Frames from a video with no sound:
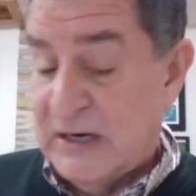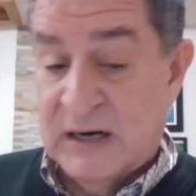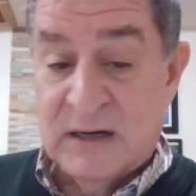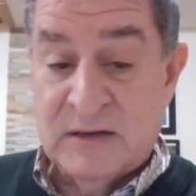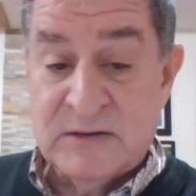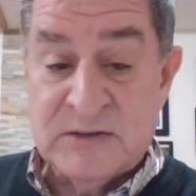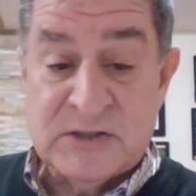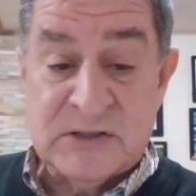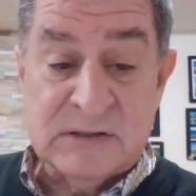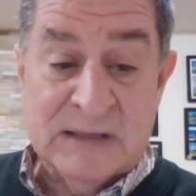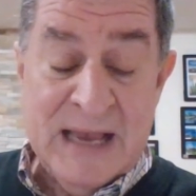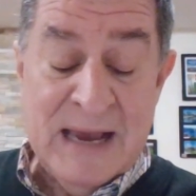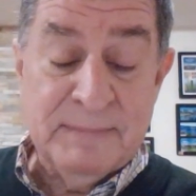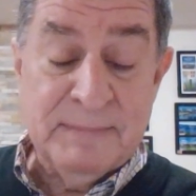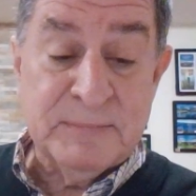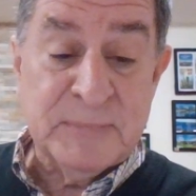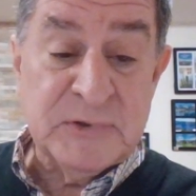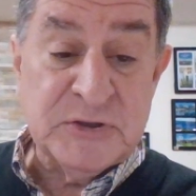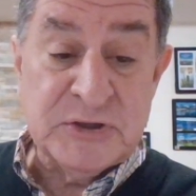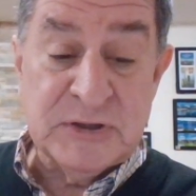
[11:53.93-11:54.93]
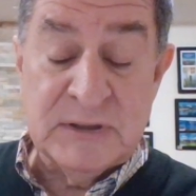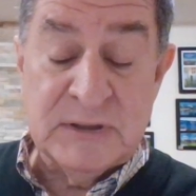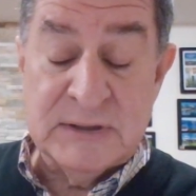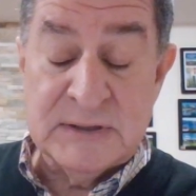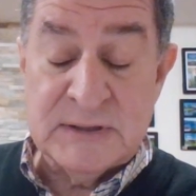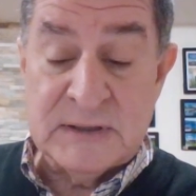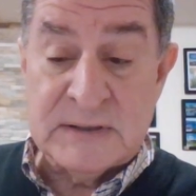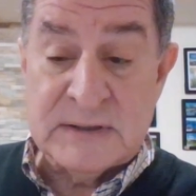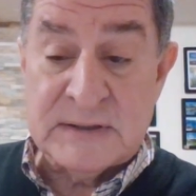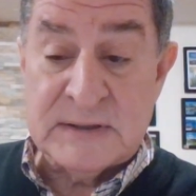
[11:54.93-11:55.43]
Guard slapped
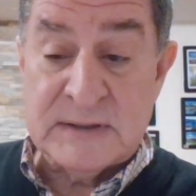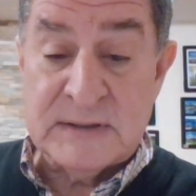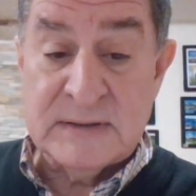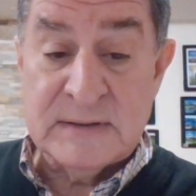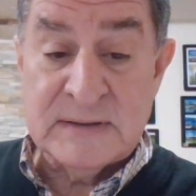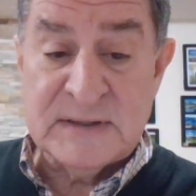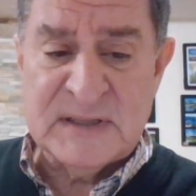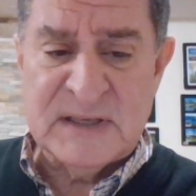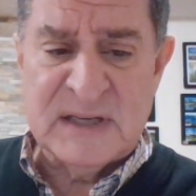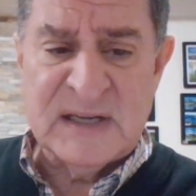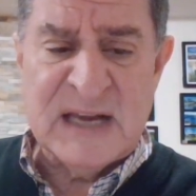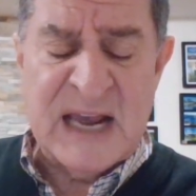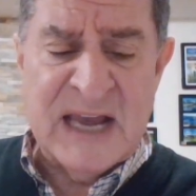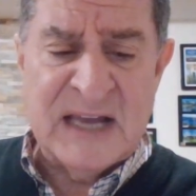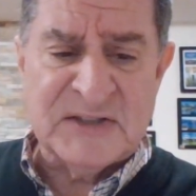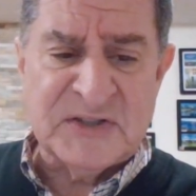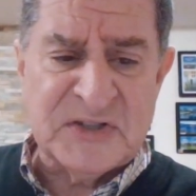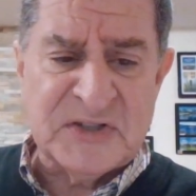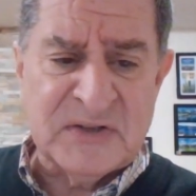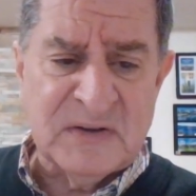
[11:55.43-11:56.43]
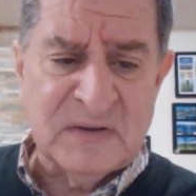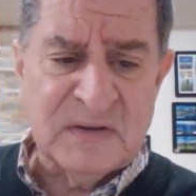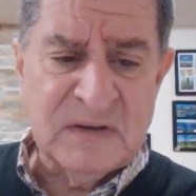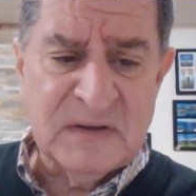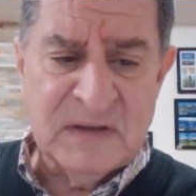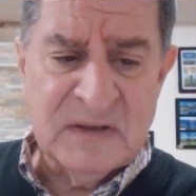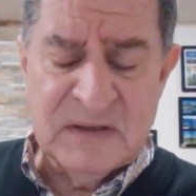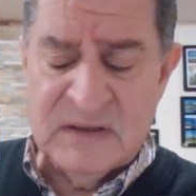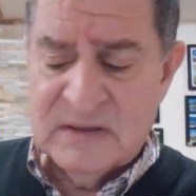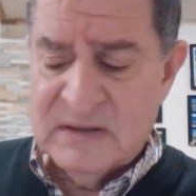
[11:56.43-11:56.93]
Jesus, said,
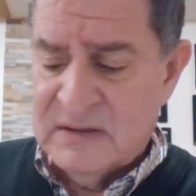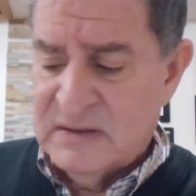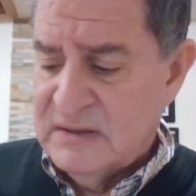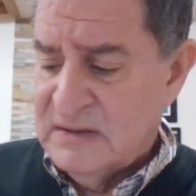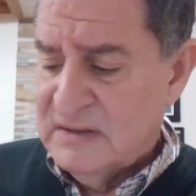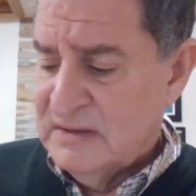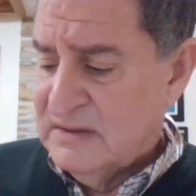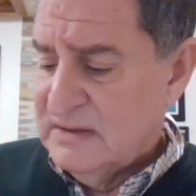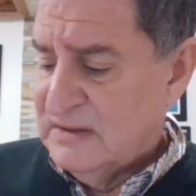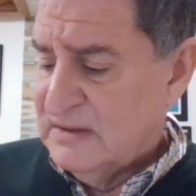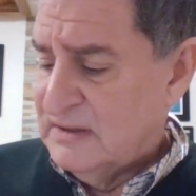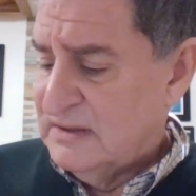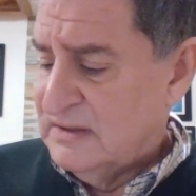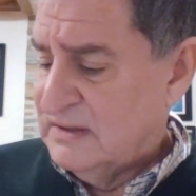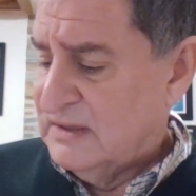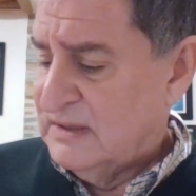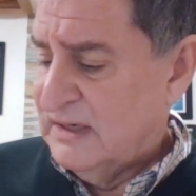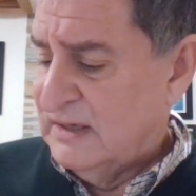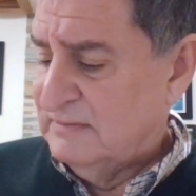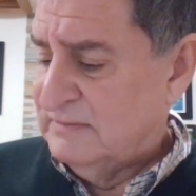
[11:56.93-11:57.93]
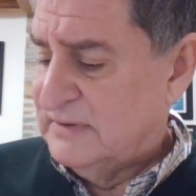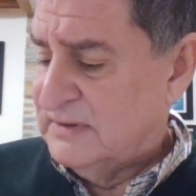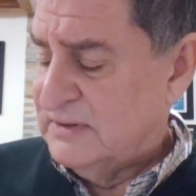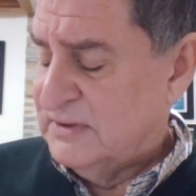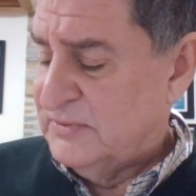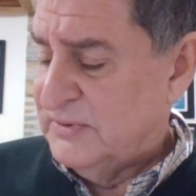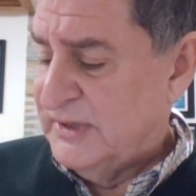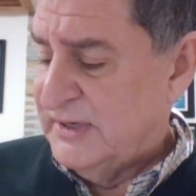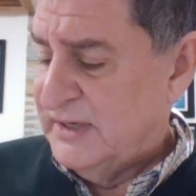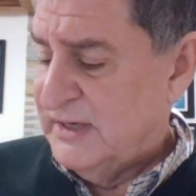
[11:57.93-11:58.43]
"Answer." The
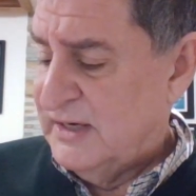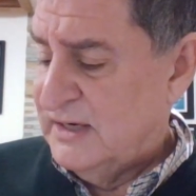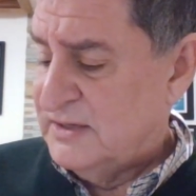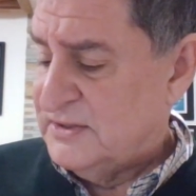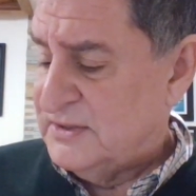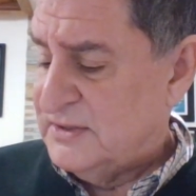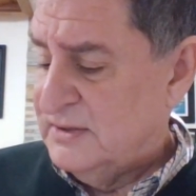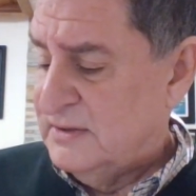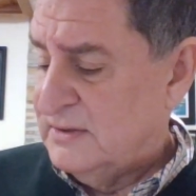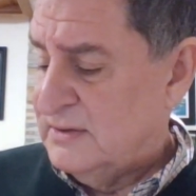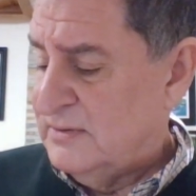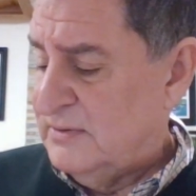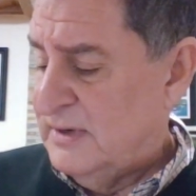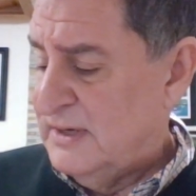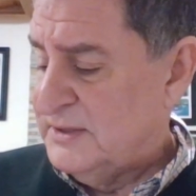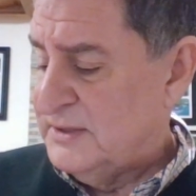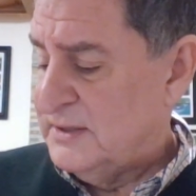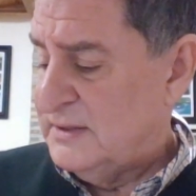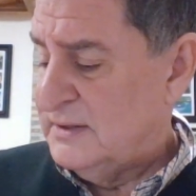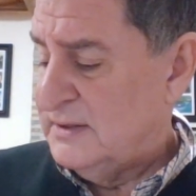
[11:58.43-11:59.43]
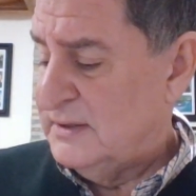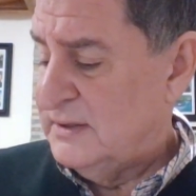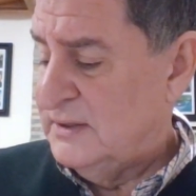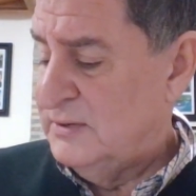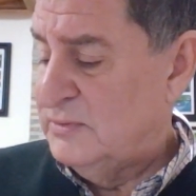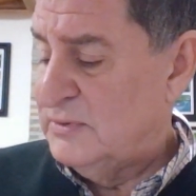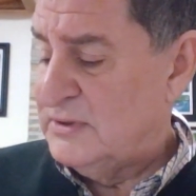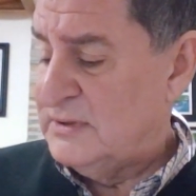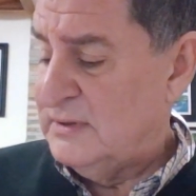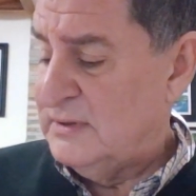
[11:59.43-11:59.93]
governor, when he asked you a question, "He